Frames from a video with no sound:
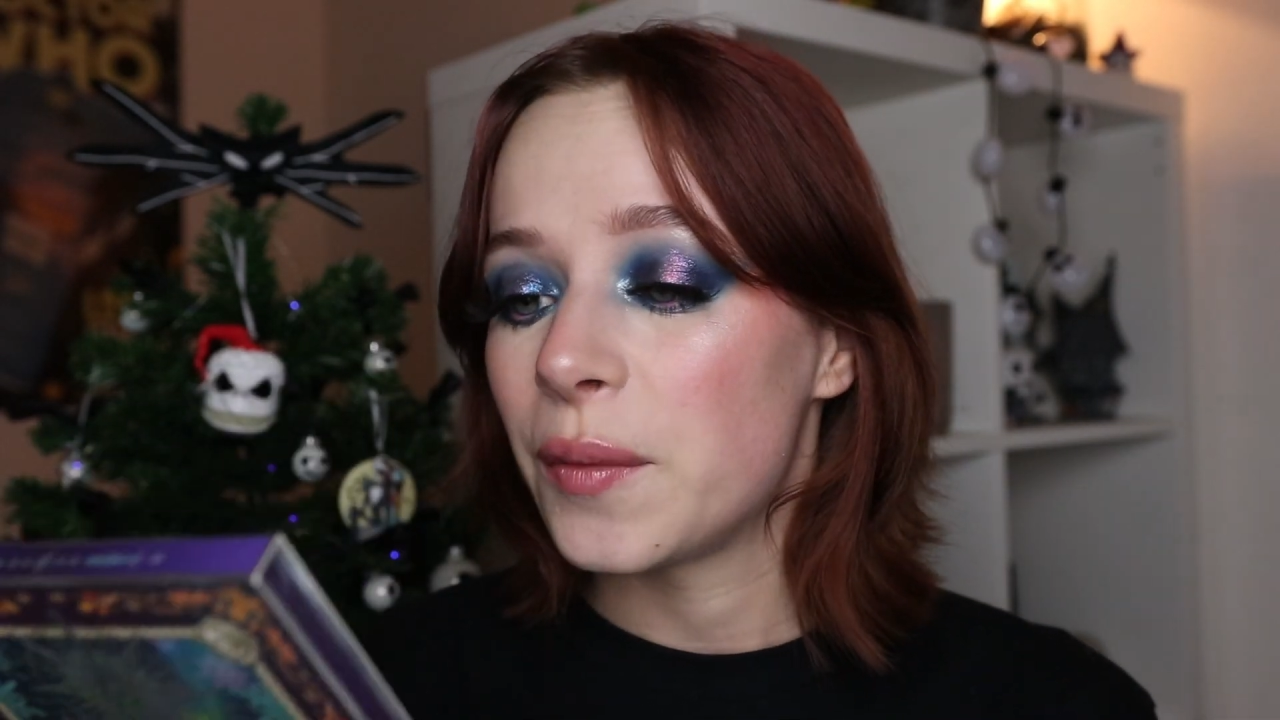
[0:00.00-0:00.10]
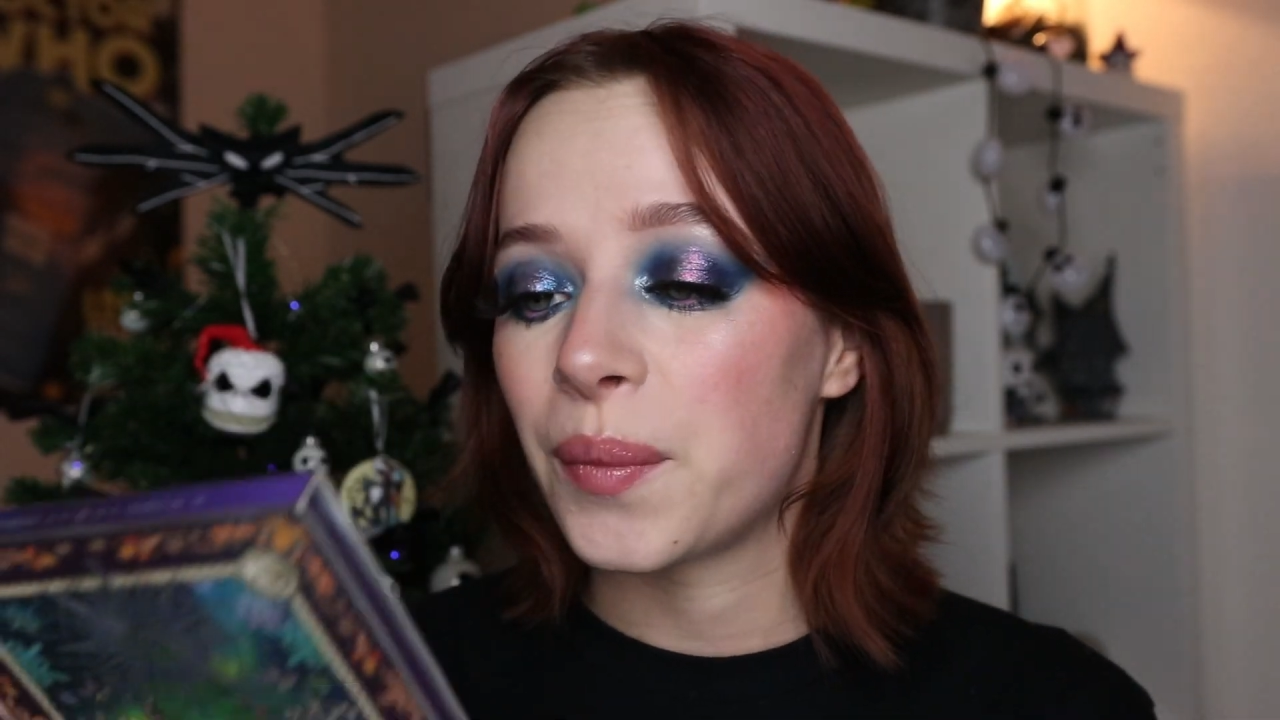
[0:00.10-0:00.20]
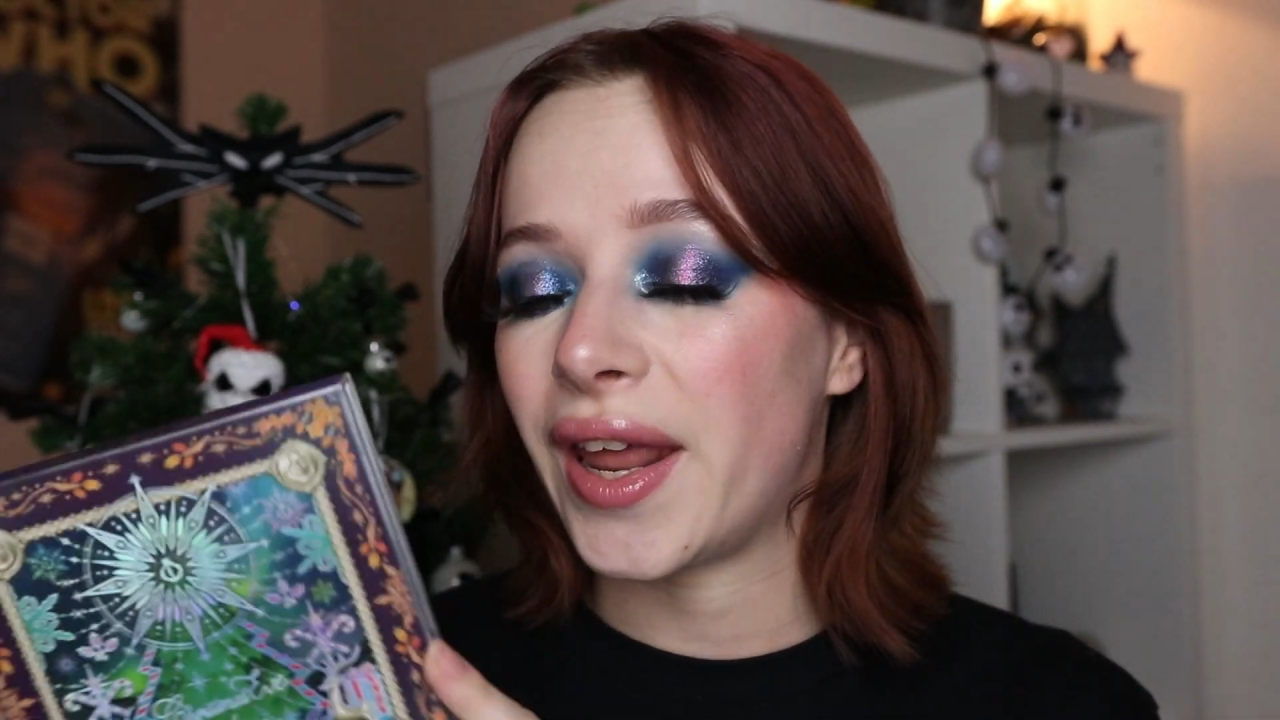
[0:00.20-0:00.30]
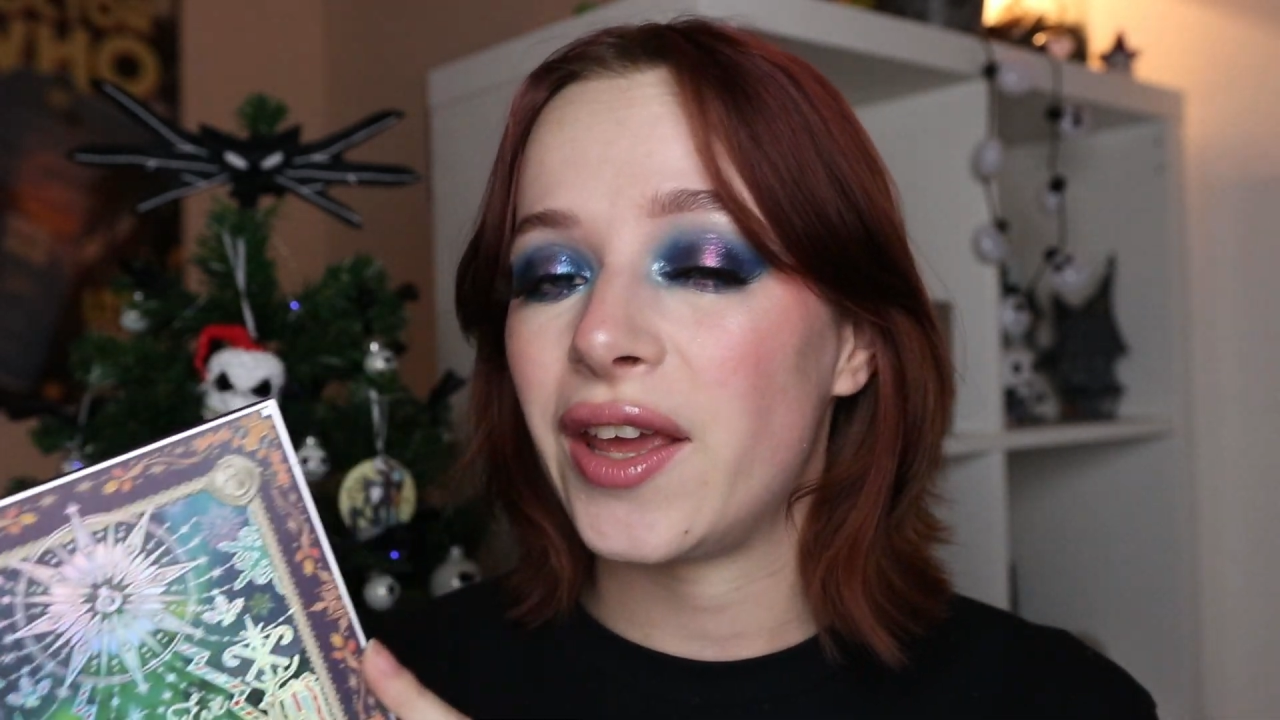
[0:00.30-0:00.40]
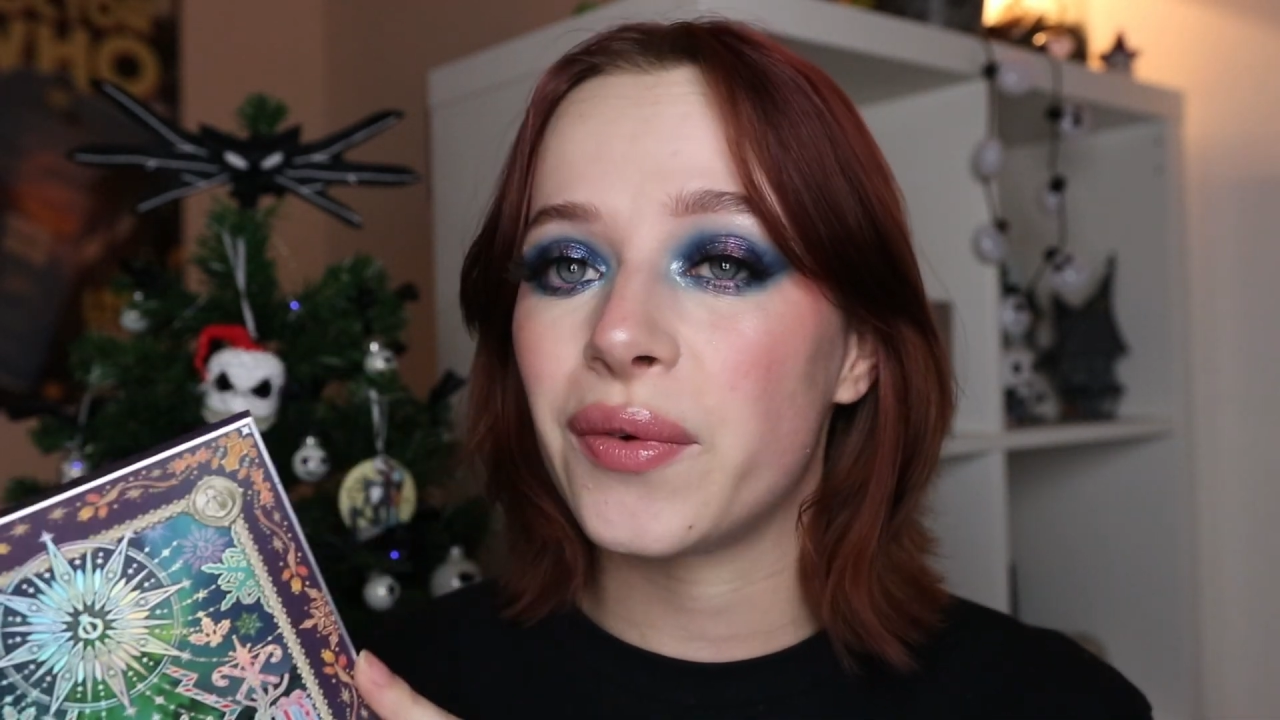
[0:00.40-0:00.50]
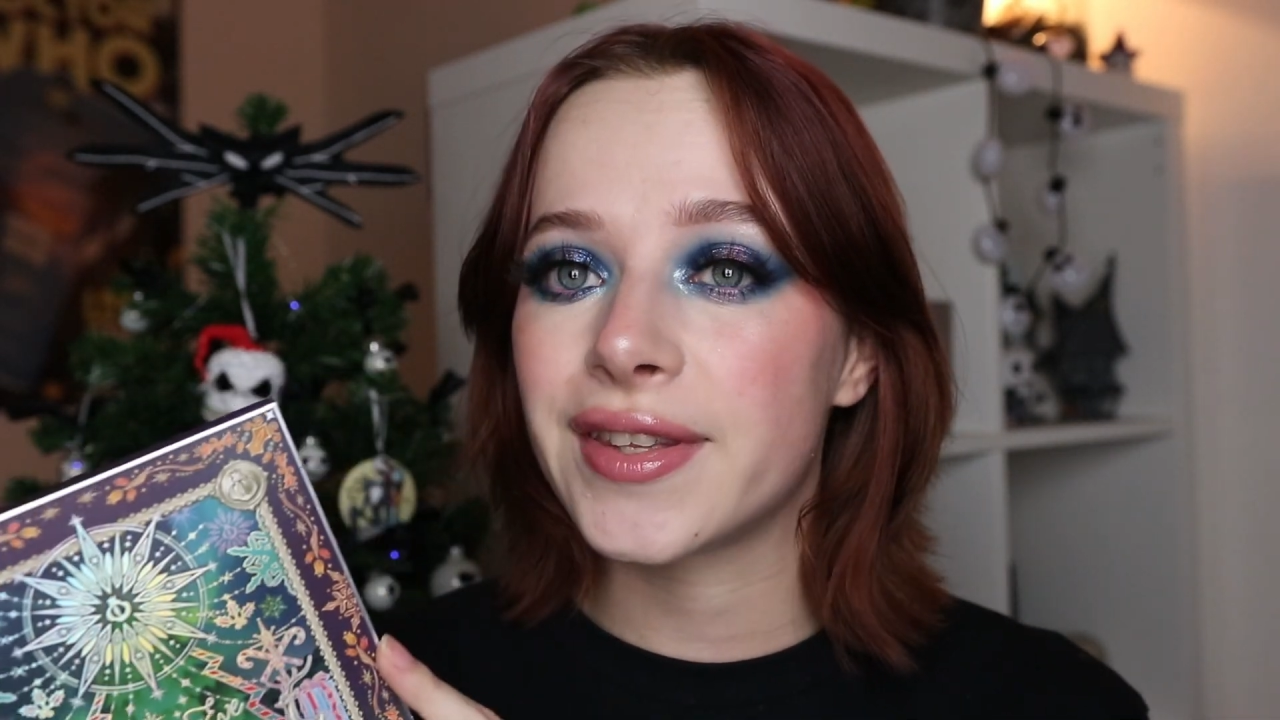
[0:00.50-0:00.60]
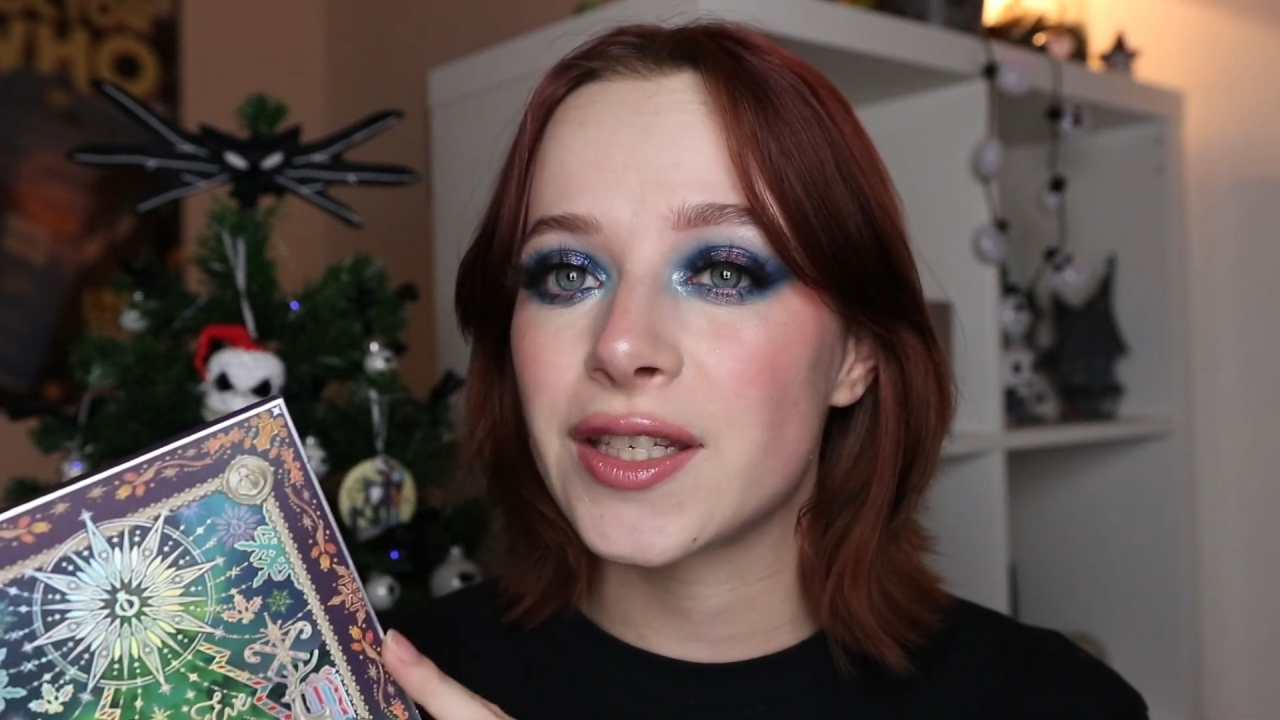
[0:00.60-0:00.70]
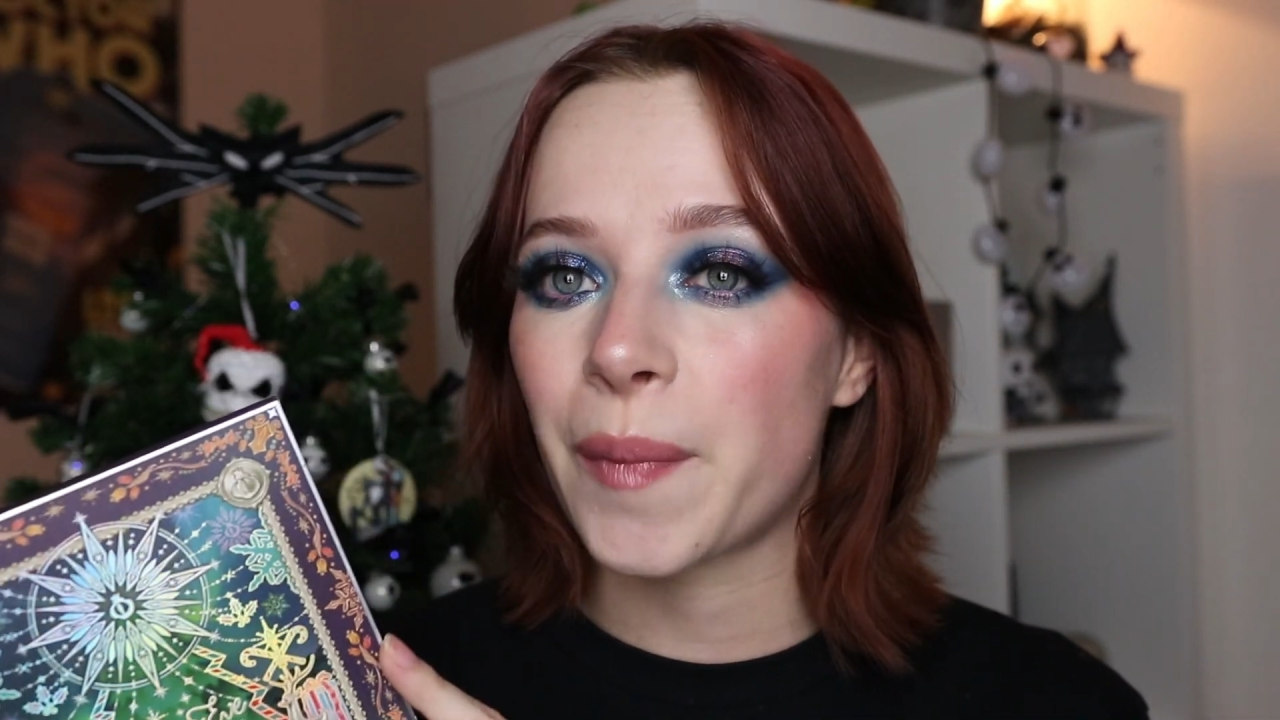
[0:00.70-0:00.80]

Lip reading: playing with this